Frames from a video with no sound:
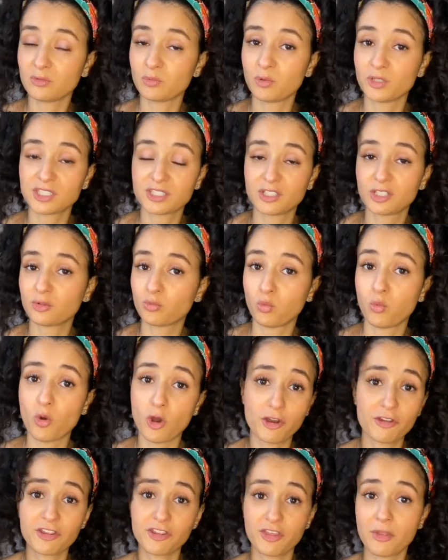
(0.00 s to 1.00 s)
not worth
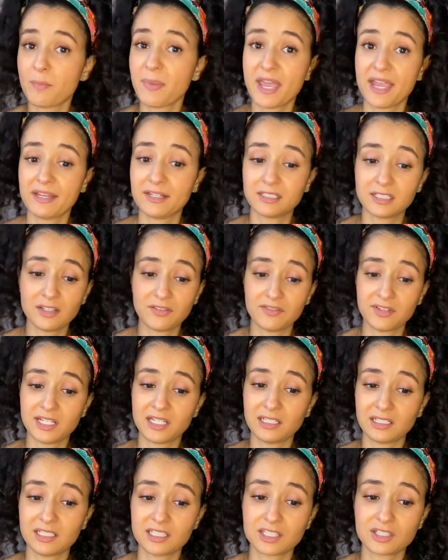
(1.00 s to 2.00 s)
the pain, definitely
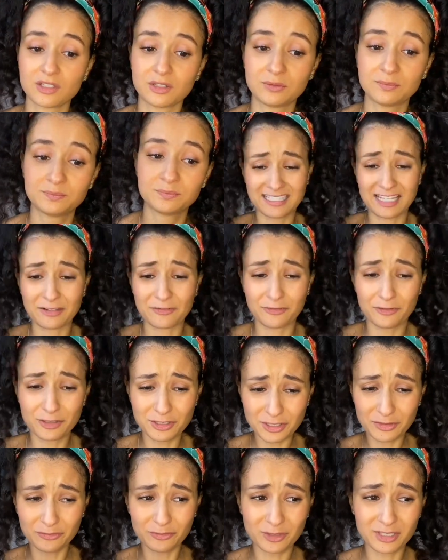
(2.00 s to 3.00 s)
so. Like first of
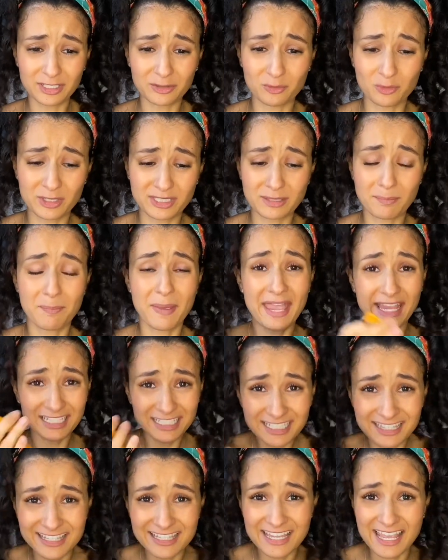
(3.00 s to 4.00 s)
all, it was a pain in
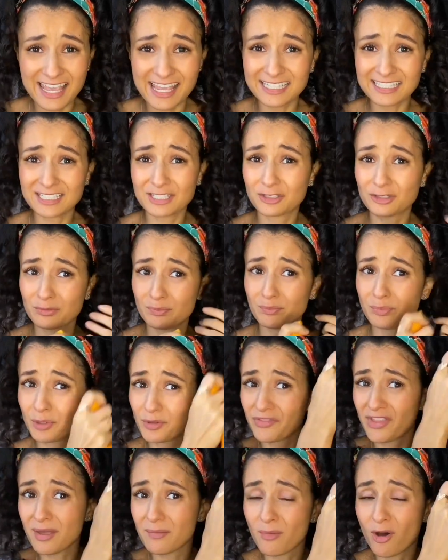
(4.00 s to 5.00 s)
the ass to put them
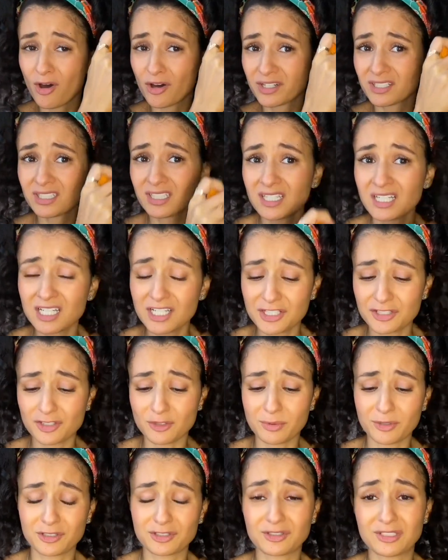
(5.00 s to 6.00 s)
on. So because
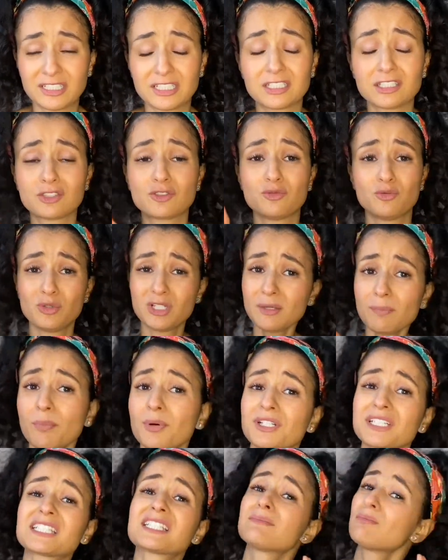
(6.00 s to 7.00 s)
you need to really put a
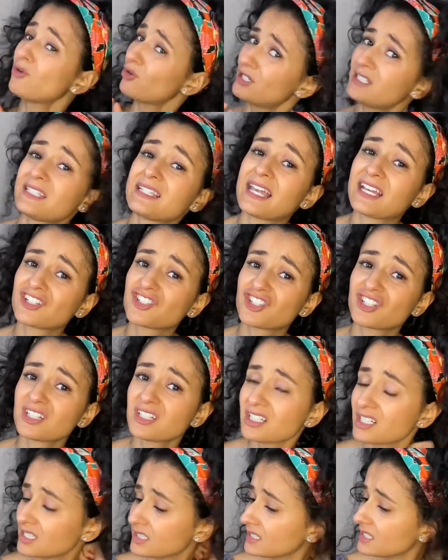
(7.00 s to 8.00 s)
small section
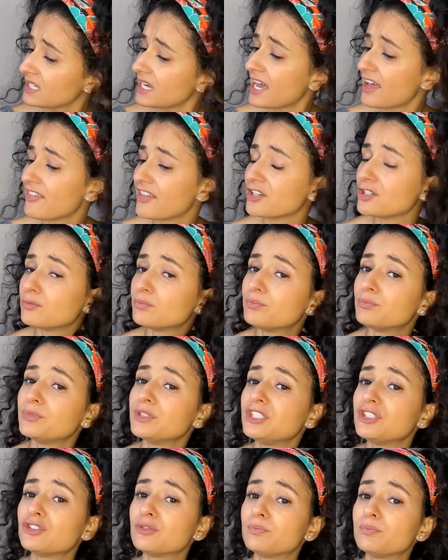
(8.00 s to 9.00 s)
and then you need to
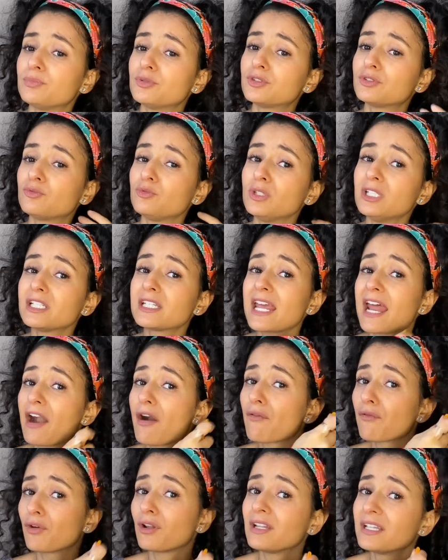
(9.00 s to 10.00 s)
put really
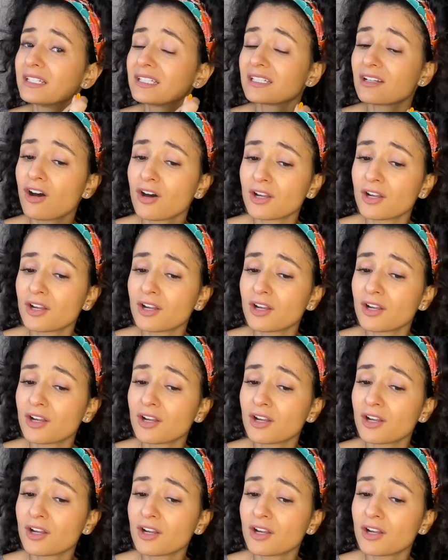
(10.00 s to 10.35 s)
carefully on.